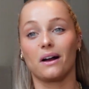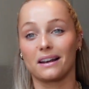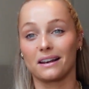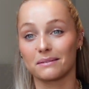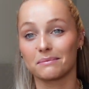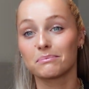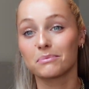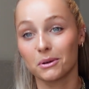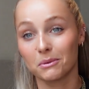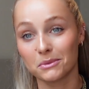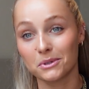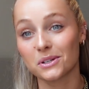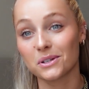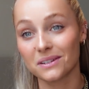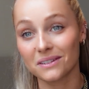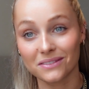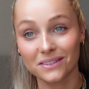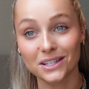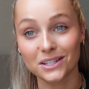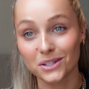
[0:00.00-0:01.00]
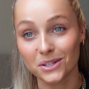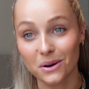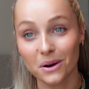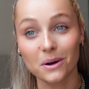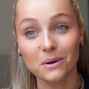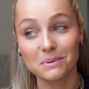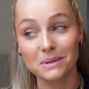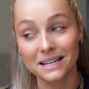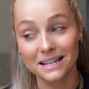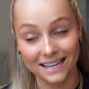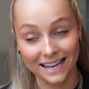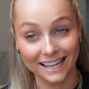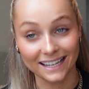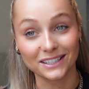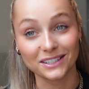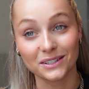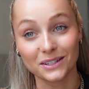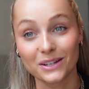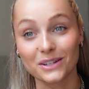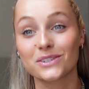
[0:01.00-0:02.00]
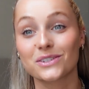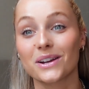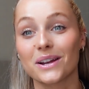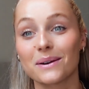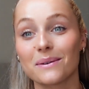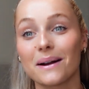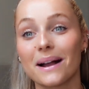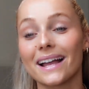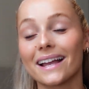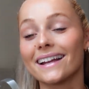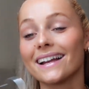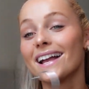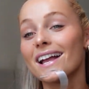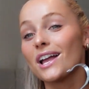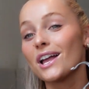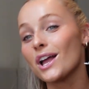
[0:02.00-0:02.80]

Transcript: and I promise you if they do, I'll be letting you know straight away.